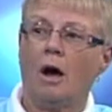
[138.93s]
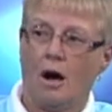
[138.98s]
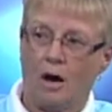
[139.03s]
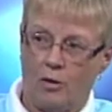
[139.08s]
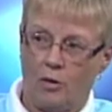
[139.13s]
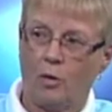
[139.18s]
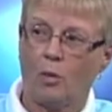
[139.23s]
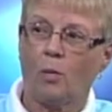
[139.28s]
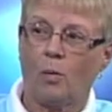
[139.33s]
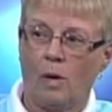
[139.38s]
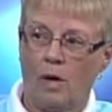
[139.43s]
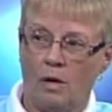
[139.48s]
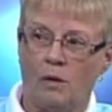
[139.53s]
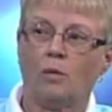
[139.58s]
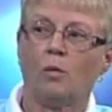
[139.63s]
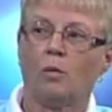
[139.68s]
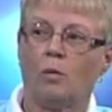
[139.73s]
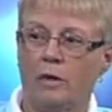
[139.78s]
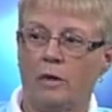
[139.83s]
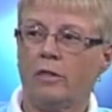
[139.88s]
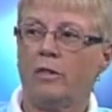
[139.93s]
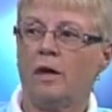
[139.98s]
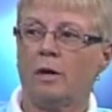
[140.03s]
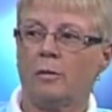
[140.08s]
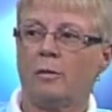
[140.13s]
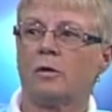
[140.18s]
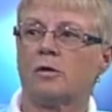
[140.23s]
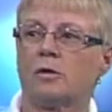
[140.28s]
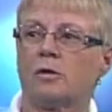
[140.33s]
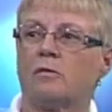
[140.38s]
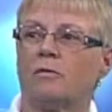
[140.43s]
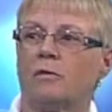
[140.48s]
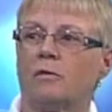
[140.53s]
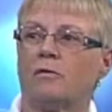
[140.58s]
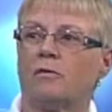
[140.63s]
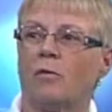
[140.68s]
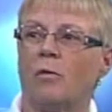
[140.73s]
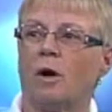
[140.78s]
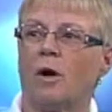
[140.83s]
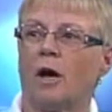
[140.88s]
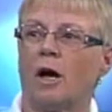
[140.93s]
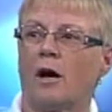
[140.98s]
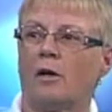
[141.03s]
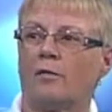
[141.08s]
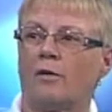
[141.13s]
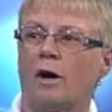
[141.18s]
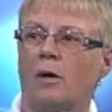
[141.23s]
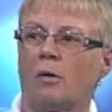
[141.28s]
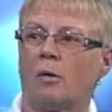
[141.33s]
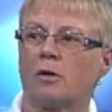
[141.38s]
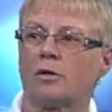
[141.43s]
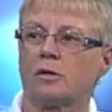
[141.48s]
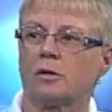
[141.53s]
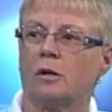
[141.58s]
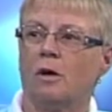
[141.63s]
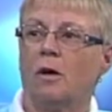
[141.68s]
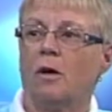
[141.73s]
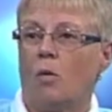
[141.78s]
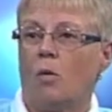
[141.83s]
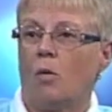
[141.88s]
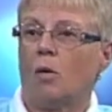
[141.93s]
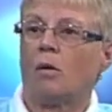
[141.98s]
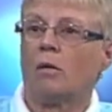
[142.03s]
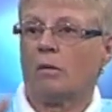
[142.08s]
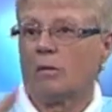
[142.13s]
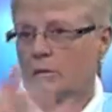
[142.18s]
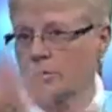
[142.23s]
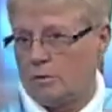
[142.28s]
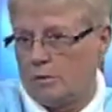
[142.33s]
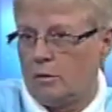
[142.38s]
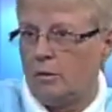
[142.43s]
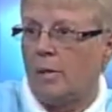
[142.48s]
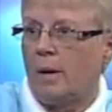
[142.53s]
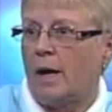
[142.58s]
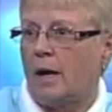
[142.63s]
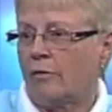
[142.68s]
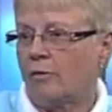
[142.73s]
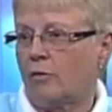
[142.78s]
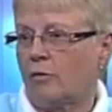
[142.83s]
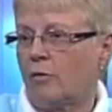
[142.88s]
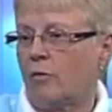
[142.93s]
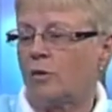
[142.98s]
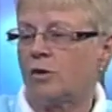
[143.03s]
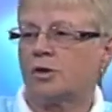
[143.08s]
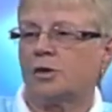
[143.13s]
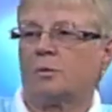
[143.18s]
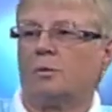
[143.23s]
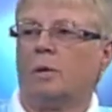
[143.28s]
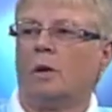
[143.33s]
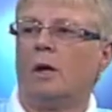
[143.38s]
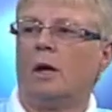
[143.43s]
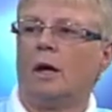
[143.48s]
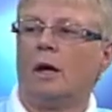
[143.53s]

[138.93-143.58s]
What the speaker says: Either way, you're with that person for 4.5 hours, or you may have a foursome.